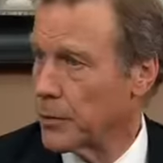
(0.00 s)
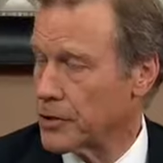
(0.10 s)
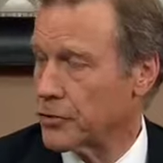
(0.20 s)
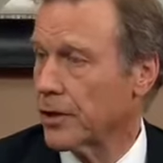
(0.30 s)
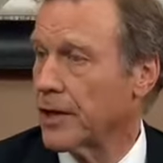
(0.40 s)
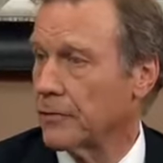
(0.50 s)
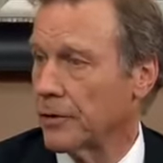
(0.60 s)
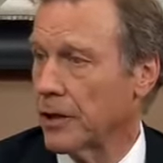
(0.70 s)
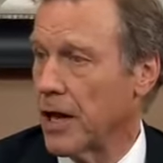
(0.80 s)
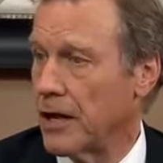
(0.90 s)
pressure later
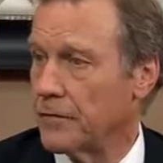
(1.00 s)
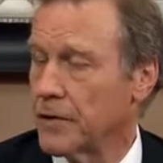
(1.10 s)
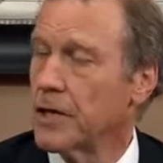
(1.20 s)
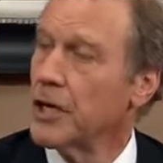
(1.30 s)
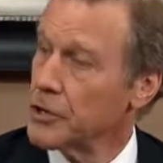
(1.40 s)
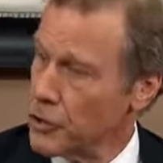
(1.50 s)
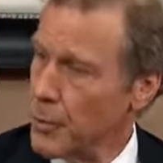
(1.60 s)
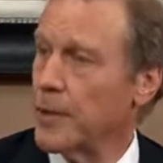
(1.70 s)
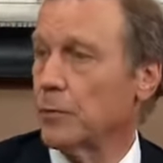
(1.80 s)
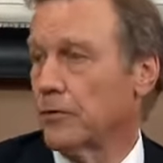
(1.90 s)
in life. So
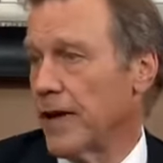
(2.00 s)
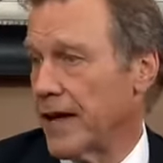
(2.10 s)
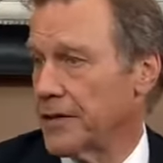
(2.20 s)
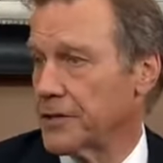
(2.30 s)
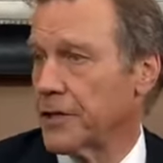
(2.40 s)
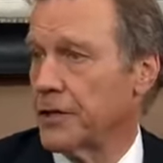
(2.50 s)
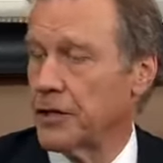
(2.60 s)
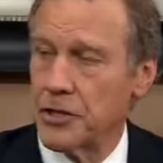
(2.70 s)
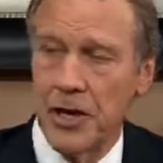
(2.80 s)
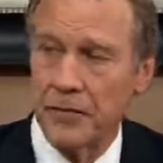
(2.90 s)
people who've had this
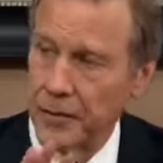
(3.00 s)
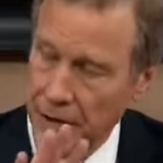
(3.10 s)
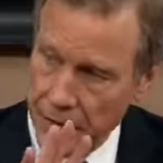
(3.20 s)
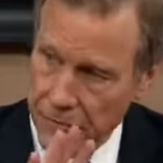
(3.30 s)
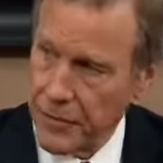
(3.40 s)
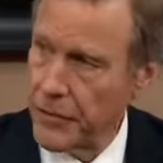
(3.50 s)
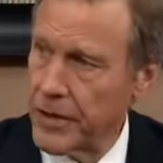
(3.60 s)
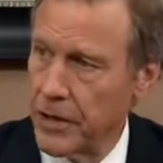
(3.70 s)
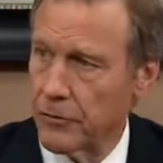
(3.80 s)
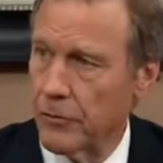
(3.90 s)
condition have to have very
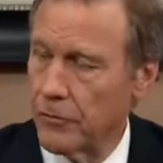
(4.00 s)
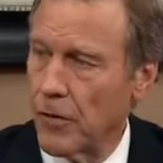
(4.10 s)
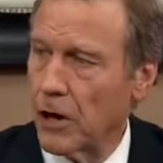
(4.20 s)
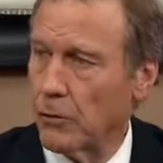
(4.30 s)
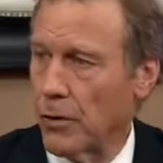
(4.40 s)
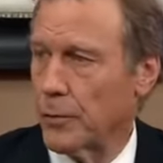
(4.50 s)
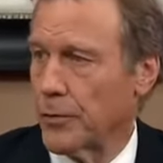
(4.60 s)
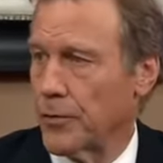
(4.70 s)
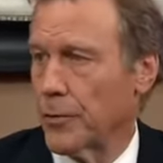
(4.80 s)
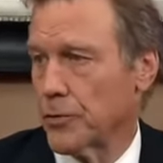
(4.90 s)
careful follow-up
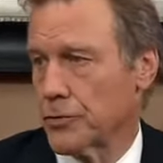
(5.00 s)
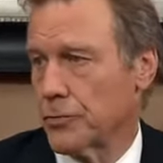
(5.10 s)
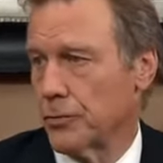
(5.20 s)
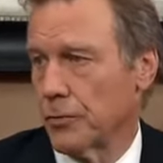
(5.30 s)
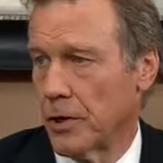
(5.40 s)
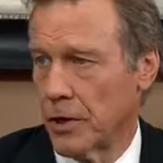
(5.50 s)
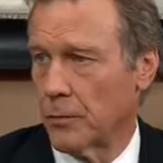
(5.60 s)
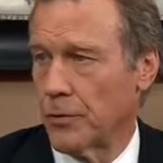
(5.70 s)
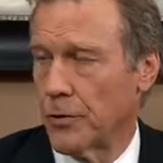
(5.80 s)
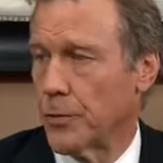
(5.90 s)
with their personal
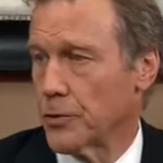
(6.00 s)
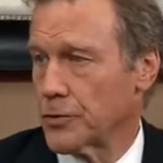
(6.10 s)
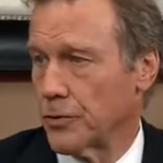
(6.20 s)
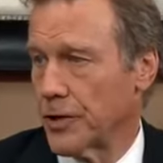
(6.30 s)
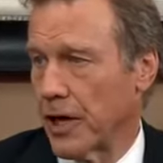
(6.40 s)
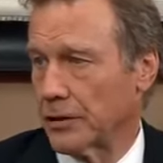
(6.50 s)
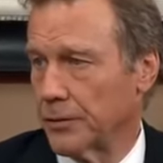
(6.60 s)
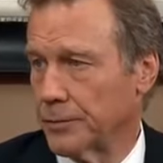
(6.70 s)
doctor.